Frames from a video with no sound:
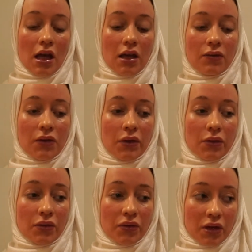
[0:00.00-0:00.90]
If
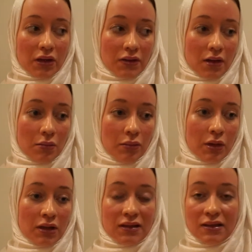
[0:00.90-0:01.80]
you, for
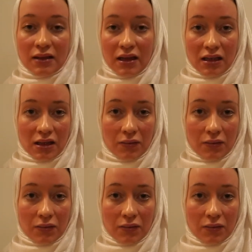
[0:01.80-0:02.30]
example, studying